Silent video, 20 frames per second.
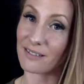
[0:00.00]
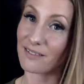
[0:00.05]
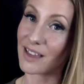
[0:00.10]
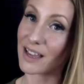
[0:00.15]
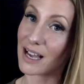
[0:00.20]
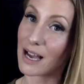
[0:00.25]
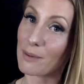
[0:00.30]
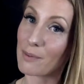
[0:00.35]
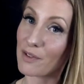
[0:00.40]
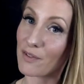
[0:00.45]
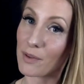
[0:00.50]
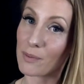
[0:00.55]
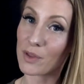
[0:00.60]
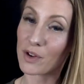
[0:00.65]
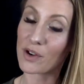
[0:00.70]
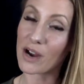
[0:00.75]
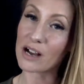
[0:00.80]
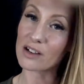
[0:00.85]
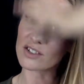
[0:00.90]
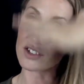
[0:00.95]
of like coming from the
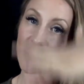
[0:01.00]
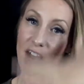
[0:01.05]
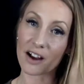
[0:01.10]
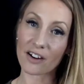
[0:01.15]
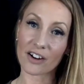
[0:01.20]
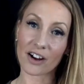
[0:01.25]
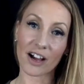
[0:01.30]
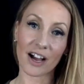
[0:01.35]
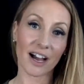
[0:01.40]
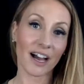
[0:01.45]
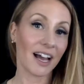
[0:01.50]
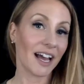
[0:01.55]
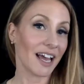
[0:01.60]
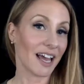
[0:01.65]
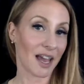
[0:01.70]
crown chakra